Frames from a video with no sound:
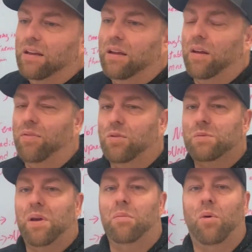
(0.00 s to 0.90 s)
if you
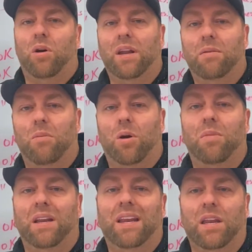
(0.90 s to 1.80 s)
spend more, more
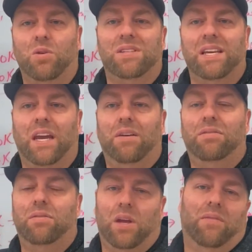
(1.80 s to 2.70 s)
money than you save,
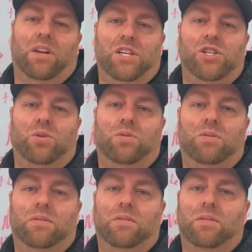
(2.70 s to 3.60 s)
you have an issue,
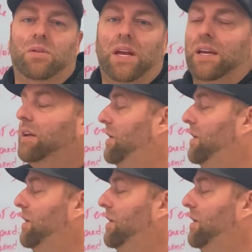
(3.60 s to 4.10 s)
okay?